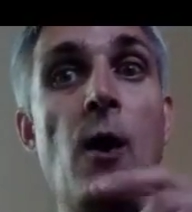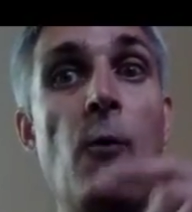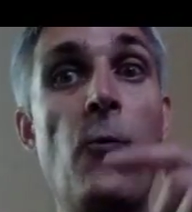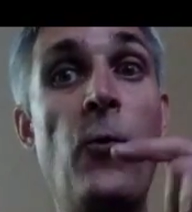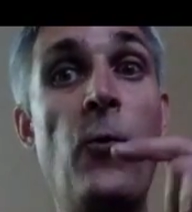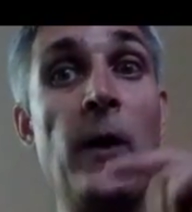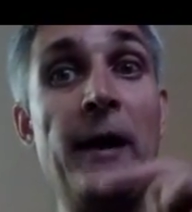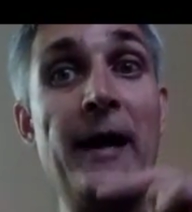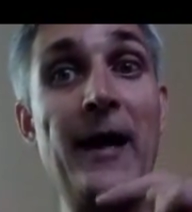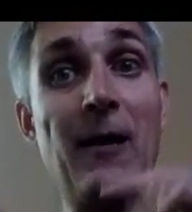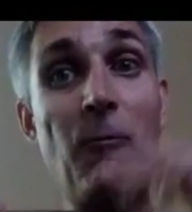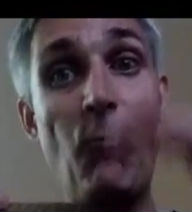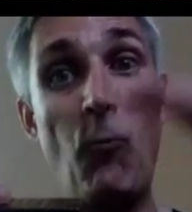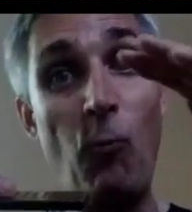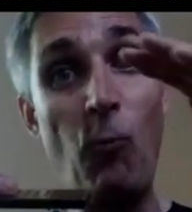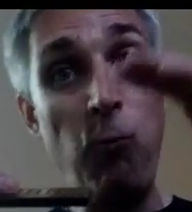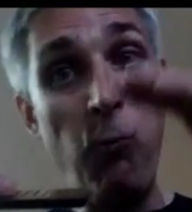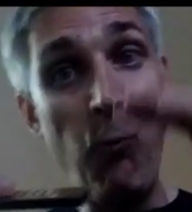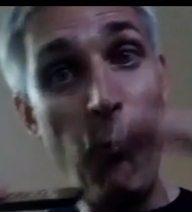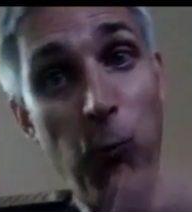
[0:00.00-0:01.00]
When I
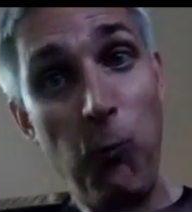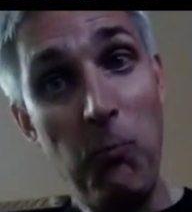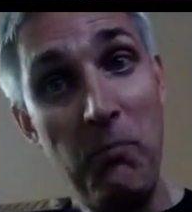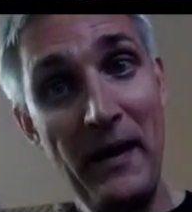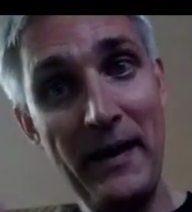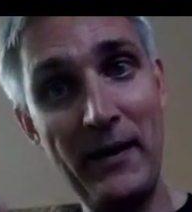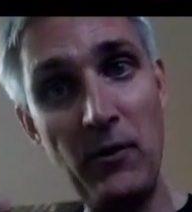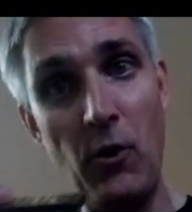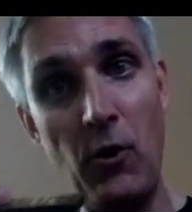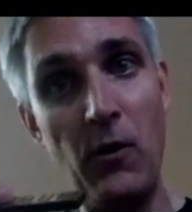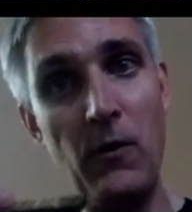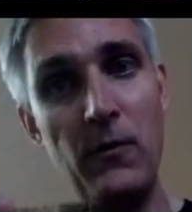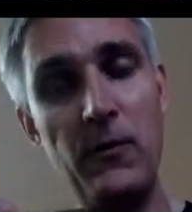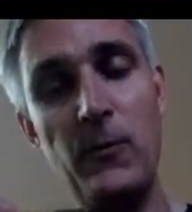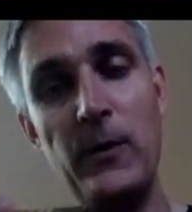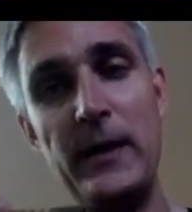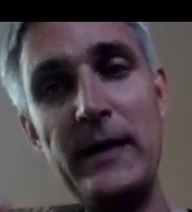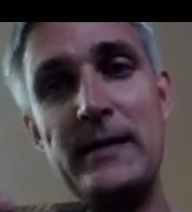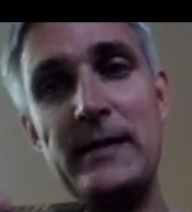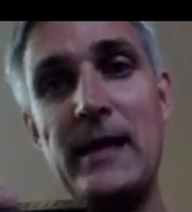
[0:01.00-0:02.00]
bent all the
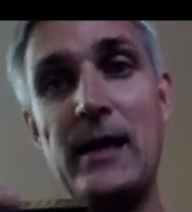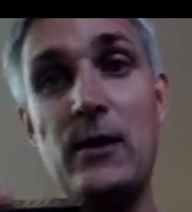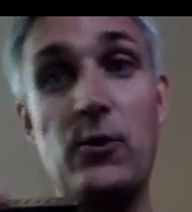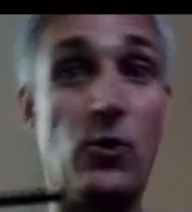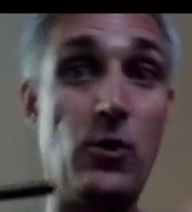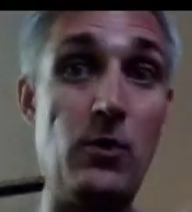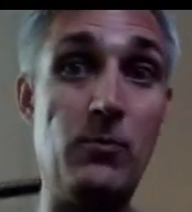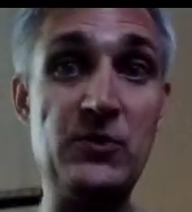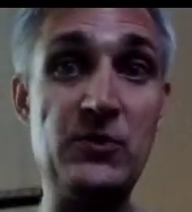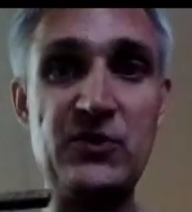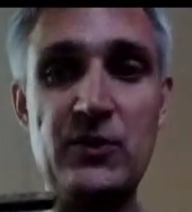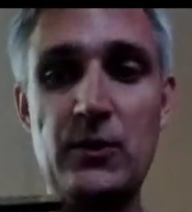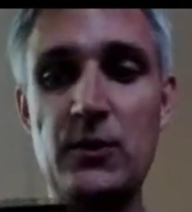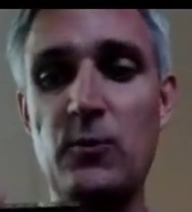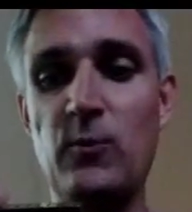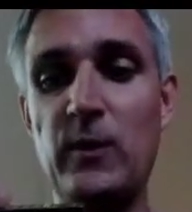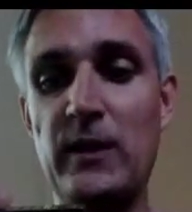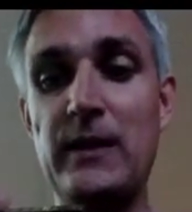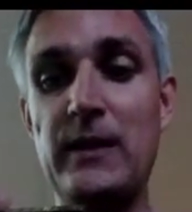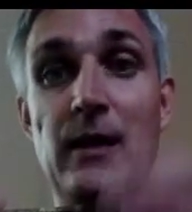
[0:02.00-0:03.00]
way down, or almost all
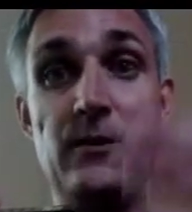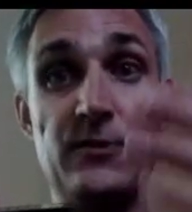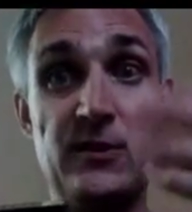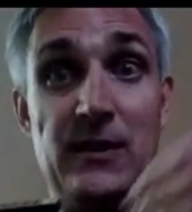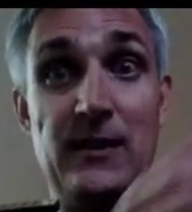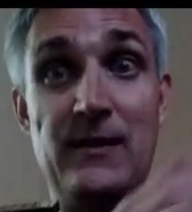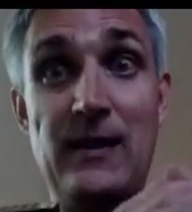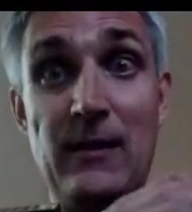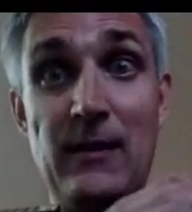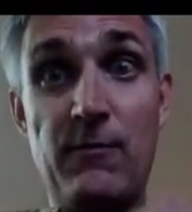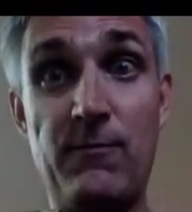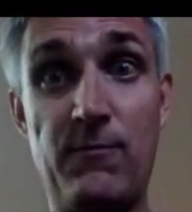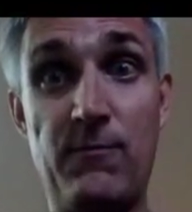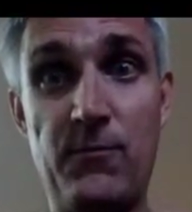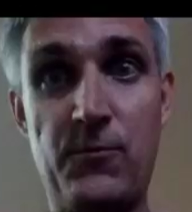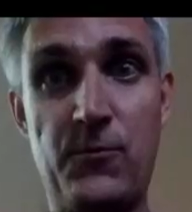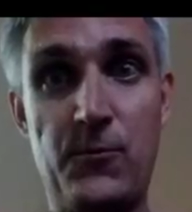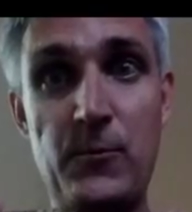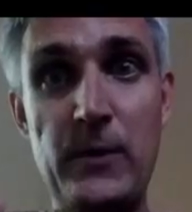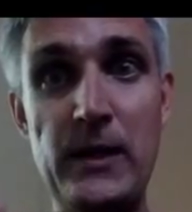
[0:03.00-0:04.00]
the way down, to get that
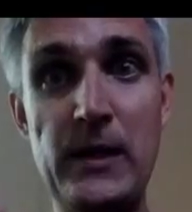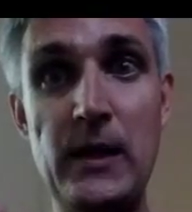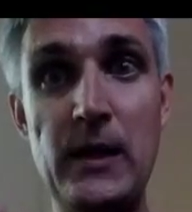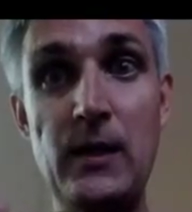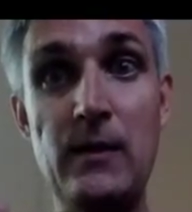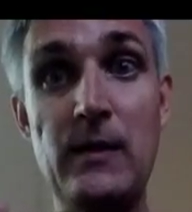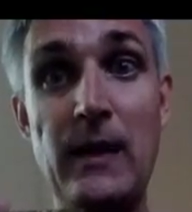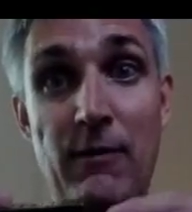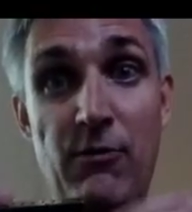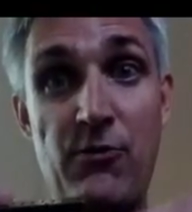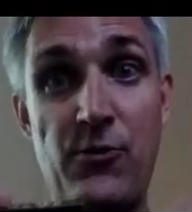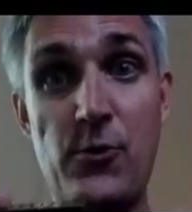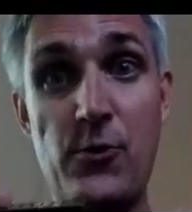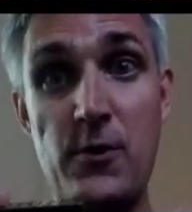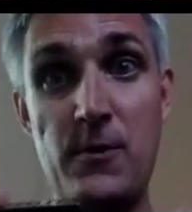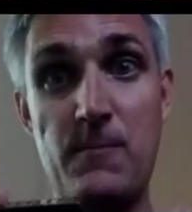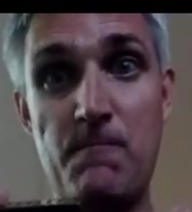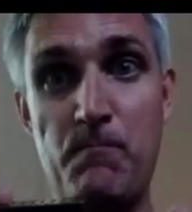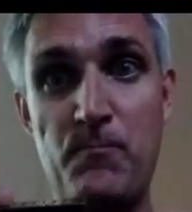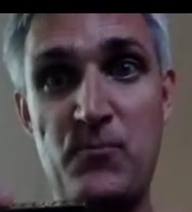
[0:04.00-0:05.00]

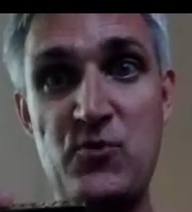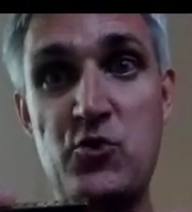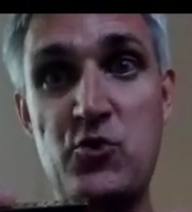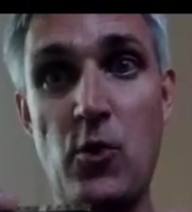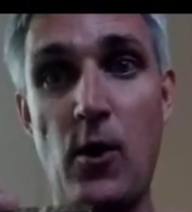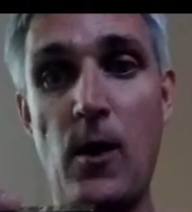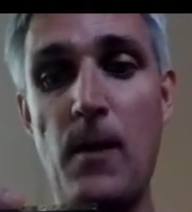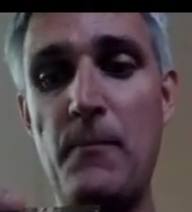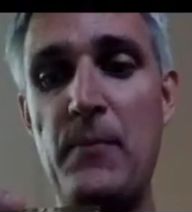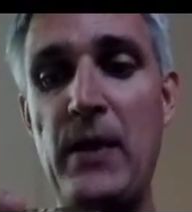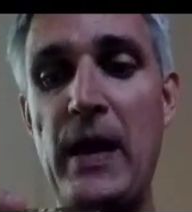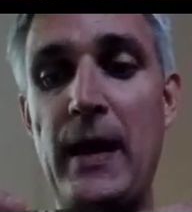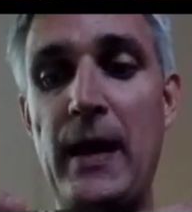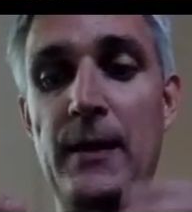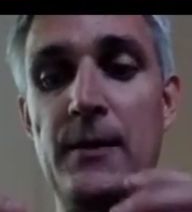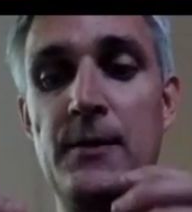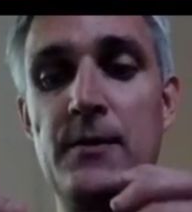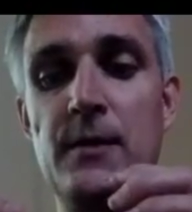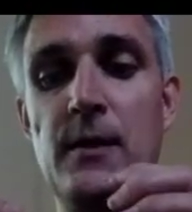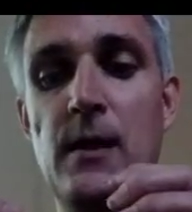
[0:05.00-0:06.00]
3rd draw
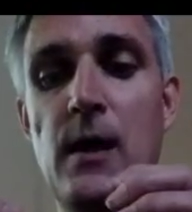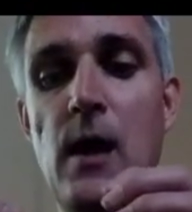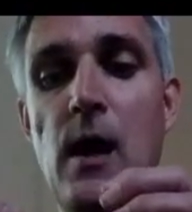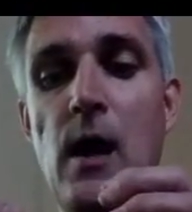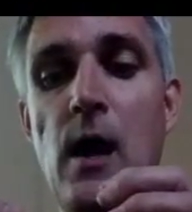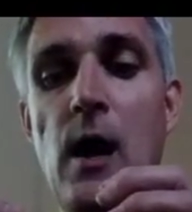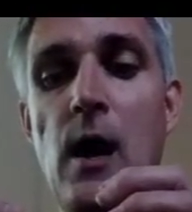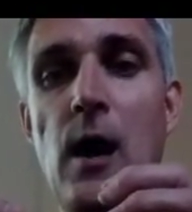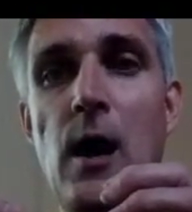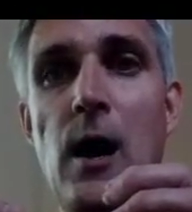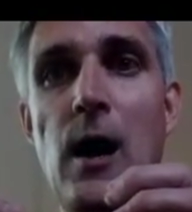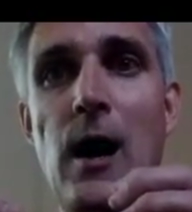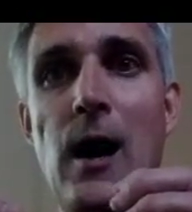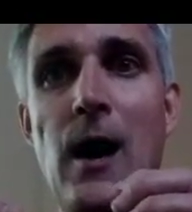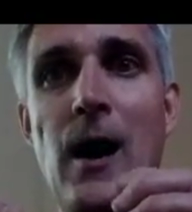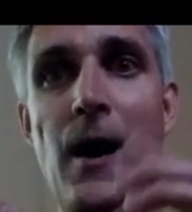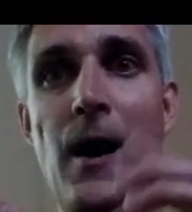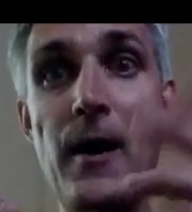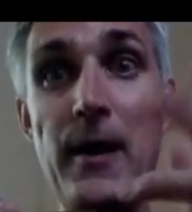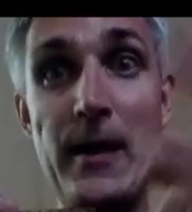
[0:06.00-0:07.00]
bend,
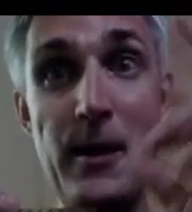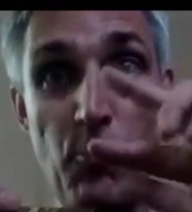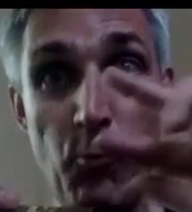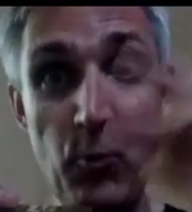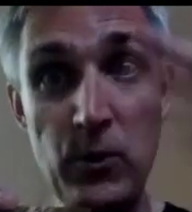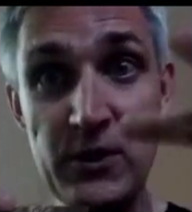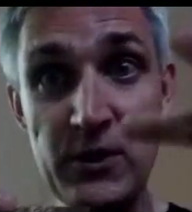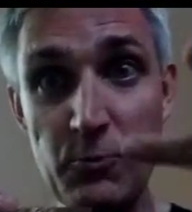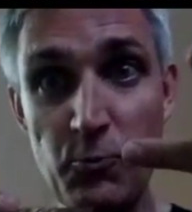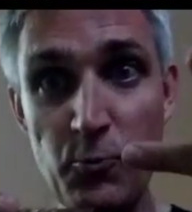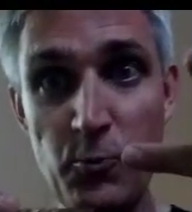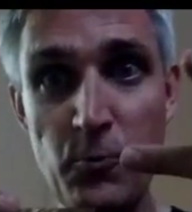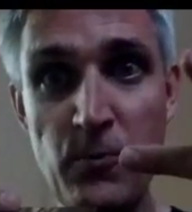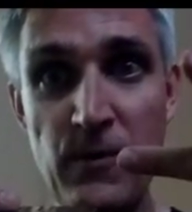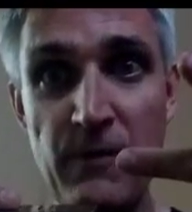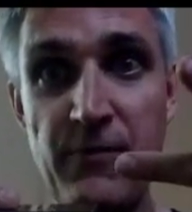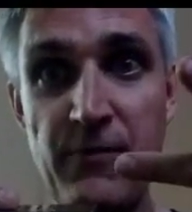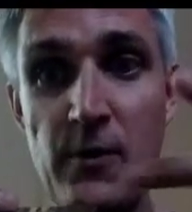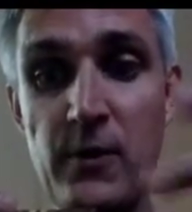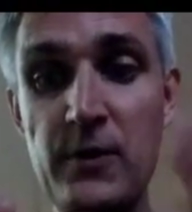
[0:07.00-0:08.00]
it was
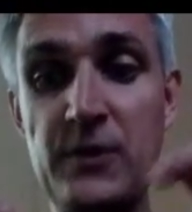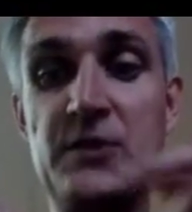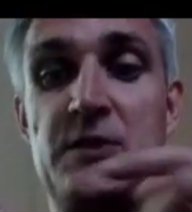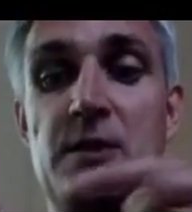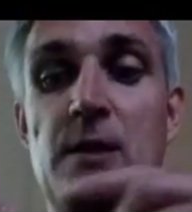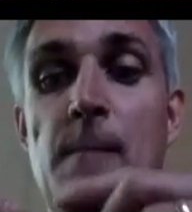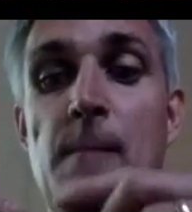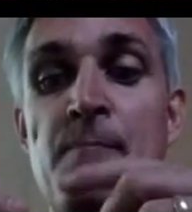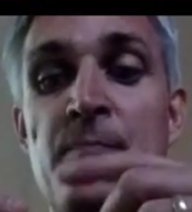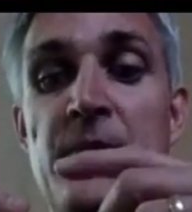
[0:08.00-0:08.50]
reversed.